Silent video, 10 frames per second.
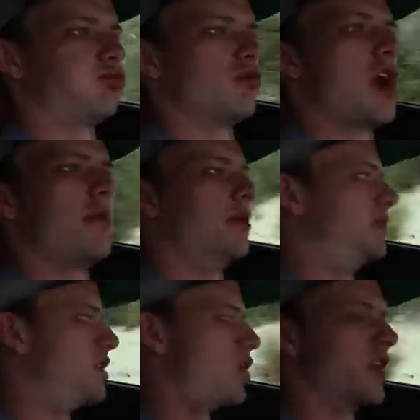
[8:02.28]

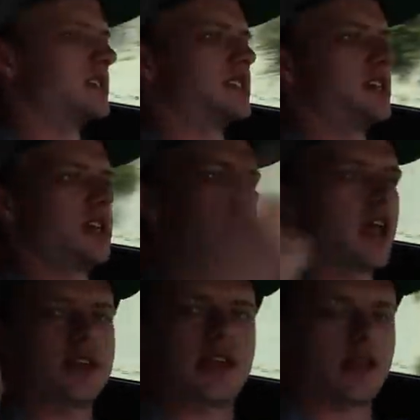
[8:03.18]
probably want to see
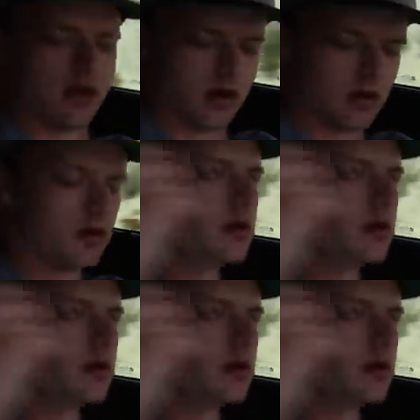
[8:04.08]
and hear.